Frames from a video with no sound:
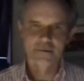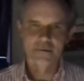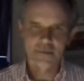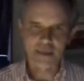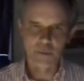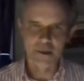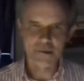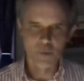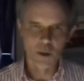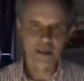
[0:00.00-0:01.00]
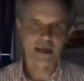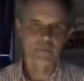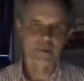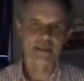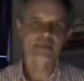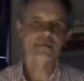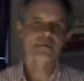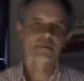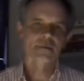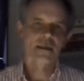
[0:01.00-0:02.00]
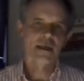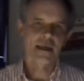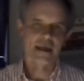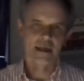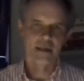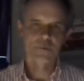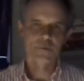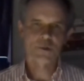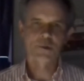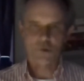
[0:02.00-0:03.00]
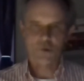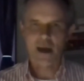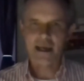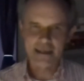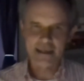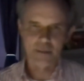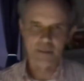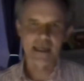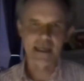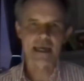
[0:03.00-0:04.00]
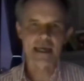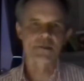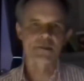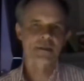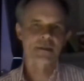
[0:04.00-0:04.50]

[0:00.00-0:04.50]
some of the smaller companies um, to try and get them engaged.